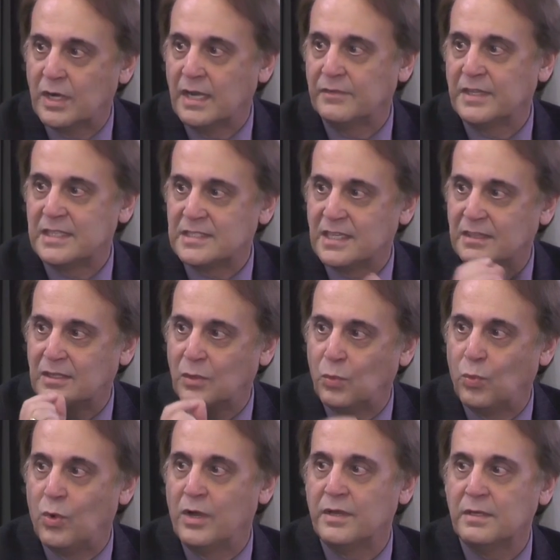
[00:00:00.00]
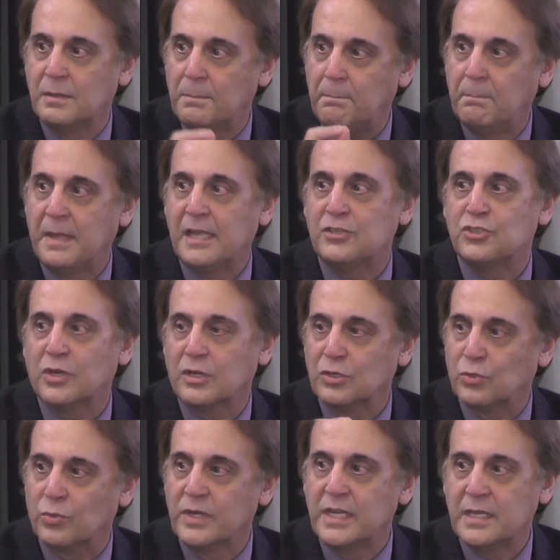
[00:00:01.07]
and they said the one major
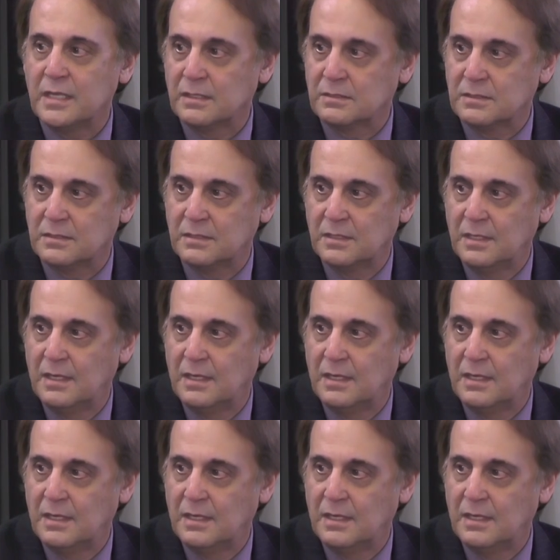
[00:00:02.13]
ingredient